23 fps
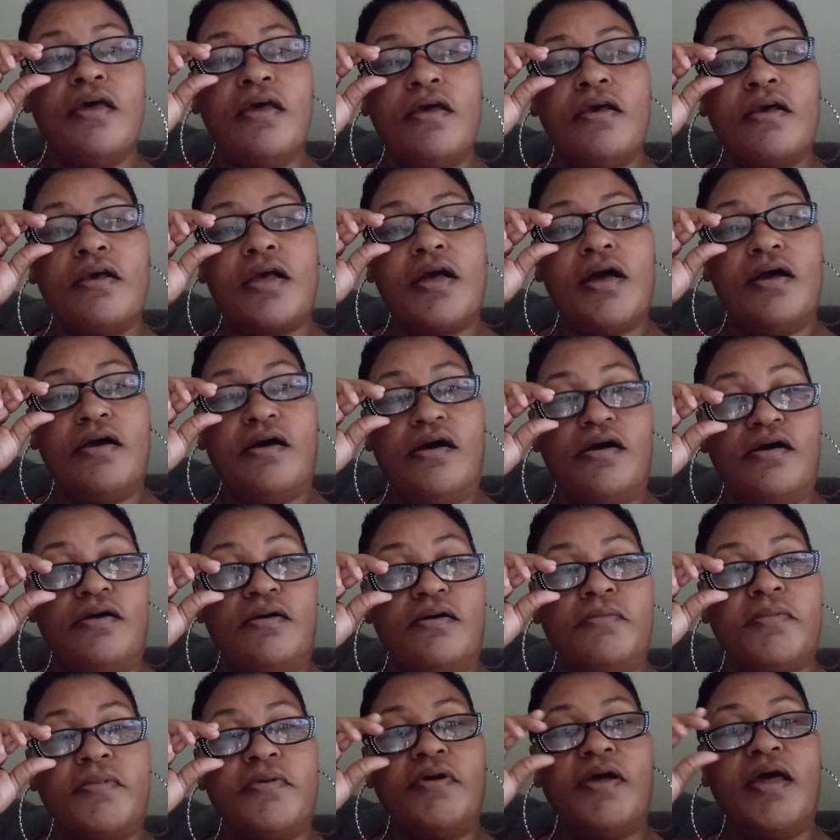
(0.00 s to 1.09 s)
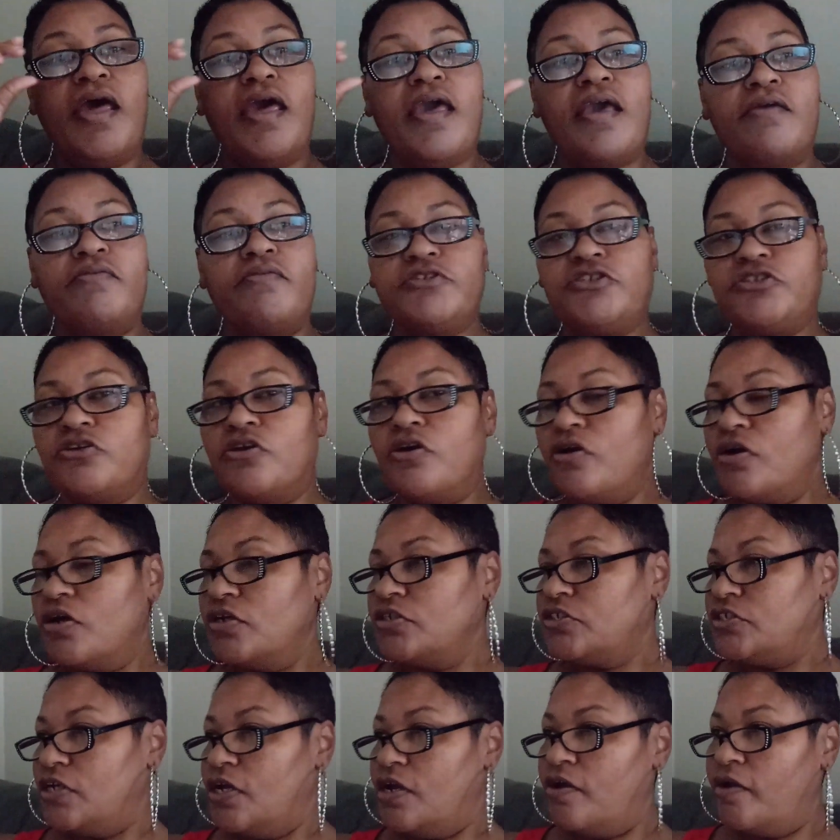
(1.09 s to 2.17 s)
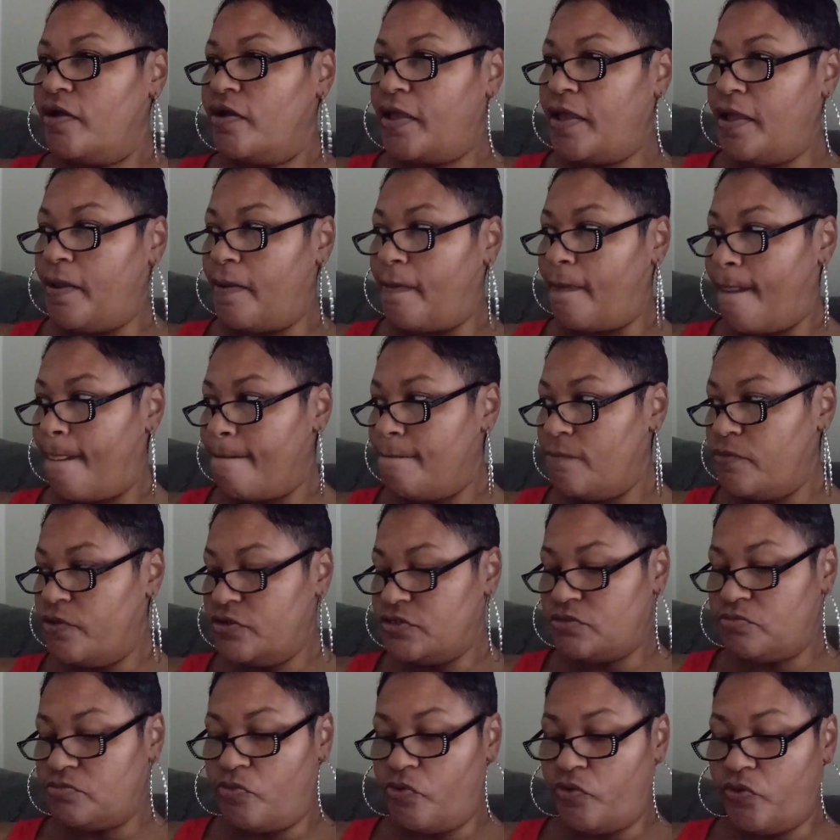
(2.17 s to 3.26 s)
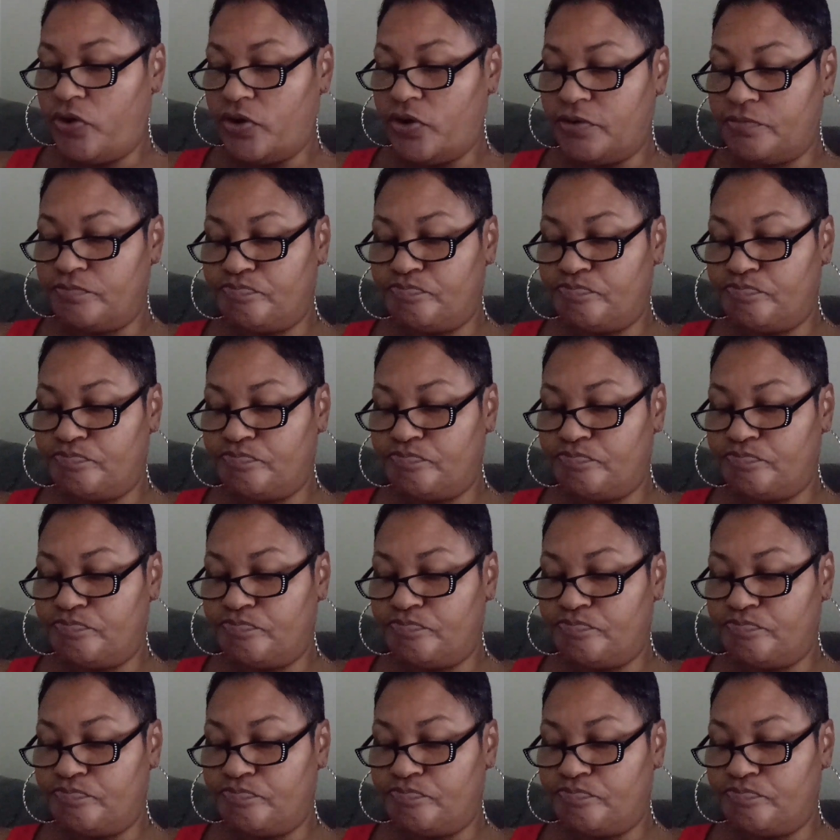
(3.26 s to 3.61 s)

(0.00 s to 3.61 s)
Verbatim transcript: Um, hanging with your girl Cherokee this morning.